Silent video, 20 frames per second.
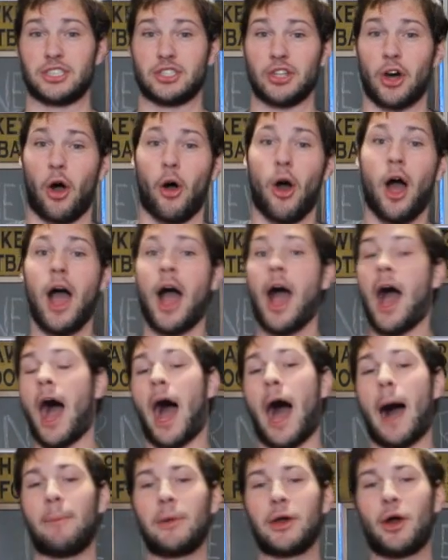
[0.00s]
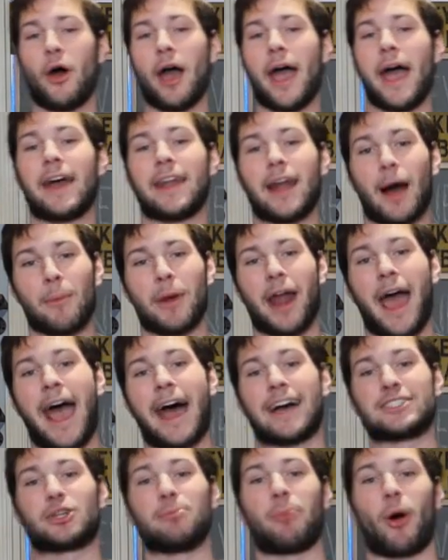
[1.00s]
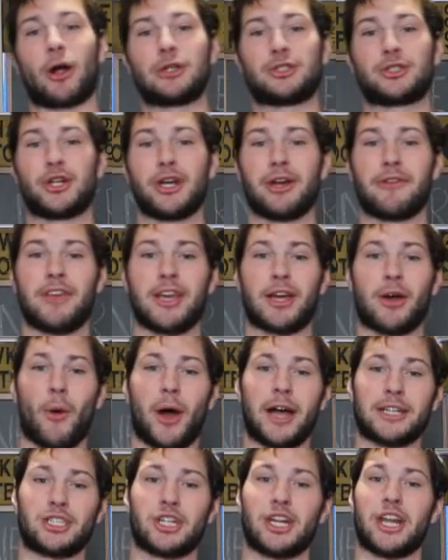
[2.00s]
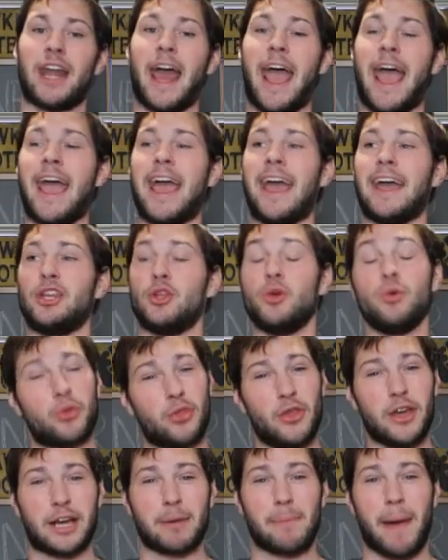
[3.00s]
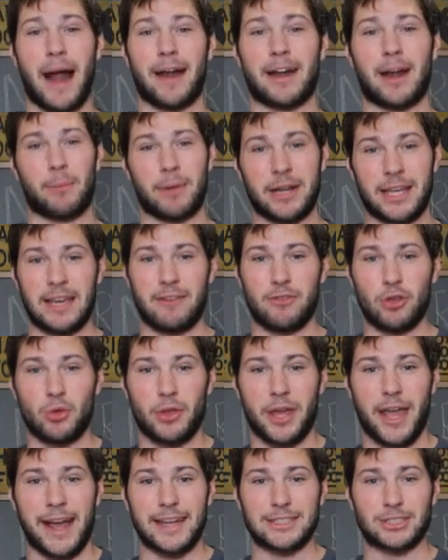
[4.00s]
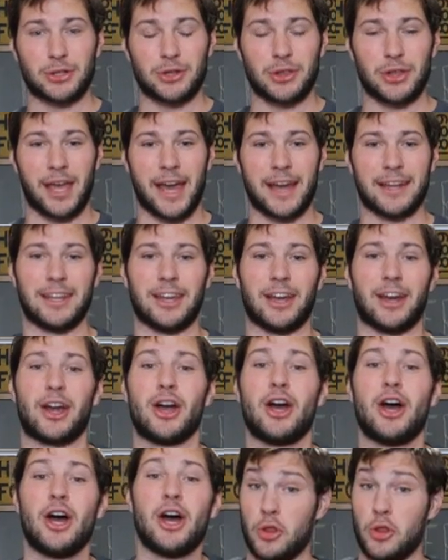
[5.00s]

So I'm gonna go ahead and I'm gonna ask a bar trivia question, and you think about it. I'm gonna give you the answer at the end here.